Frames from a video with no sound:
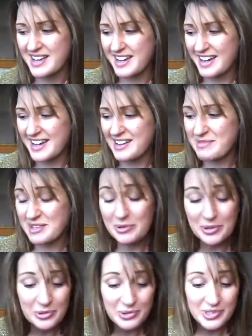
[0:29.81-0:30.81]
You were
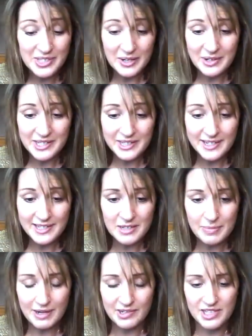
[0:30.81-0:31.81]
all so excited
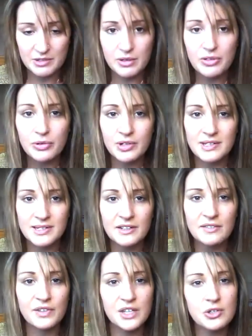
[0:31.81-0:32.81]
about it. We thought instead of
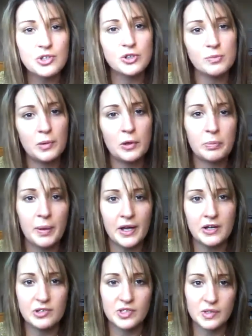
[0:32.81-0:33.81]
the usual blog
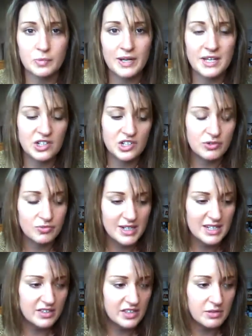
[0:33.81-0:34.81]
posts where you could just
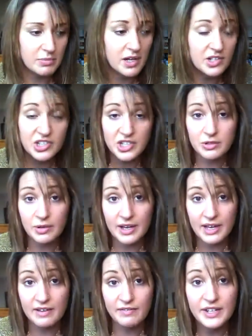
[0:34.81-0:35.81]
read them, I'd do
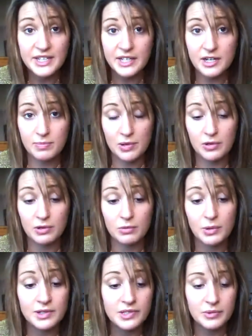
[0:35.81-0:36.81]
a video blog
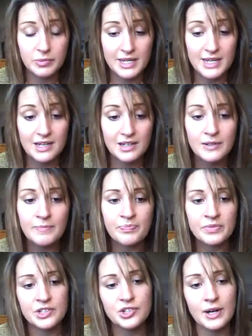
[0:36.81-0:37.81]
once a week
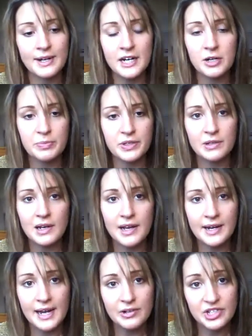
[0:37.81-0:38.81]
to try and help you learn
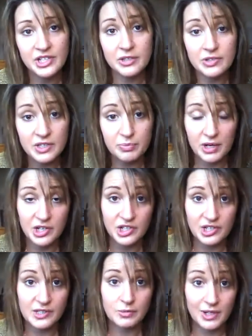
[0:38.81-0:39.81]
how to use the
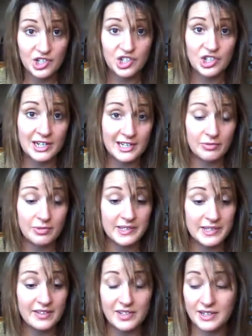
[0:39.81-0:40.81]
brushes which Gillian
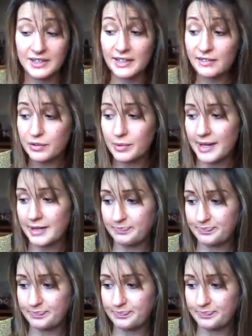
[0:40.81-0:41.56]
received in the giveaway.